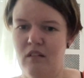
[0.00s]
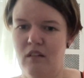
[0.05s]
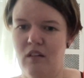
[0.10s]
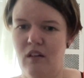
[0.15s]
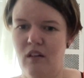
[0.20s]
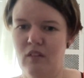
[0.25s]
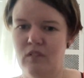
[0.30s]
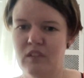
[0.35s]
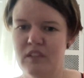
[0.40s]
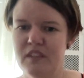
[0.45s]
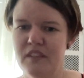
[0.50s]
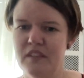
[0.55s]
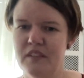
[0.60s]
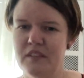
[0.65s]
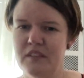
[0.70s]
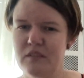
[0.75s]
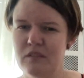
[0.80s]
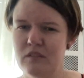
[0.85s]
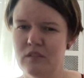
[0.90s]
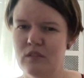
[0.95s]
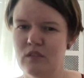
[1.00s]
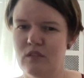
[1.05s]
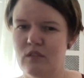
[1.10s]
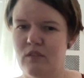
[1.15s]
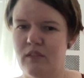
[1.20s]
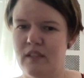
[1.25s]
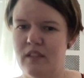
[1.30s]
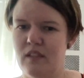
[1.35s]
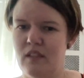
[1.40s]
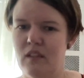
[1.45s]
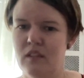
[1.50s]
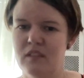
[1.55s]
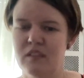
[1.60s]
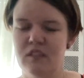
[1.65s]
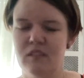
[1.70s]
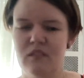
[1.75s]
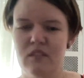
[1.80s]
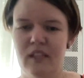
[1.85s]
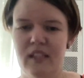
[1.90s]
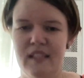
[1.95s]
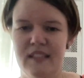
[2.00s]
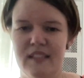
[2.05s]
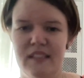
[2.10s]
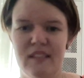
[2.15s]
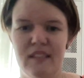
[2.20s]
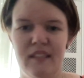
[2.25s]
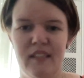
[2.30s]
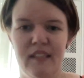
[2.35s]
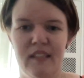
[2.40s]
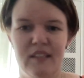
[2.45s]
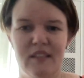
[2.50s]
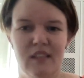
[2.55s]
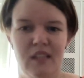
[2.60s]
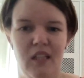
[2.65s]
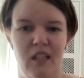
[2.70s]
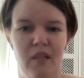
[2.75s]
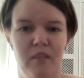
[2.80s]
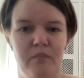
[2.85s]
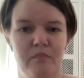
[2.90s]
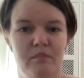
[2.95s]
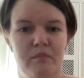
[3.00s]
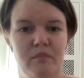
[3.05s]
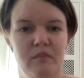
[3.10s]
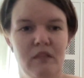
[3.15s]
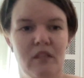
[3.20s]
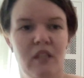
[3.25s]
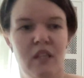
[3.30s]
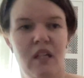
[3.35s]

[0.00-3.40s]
already grew quite a lot, so I think next time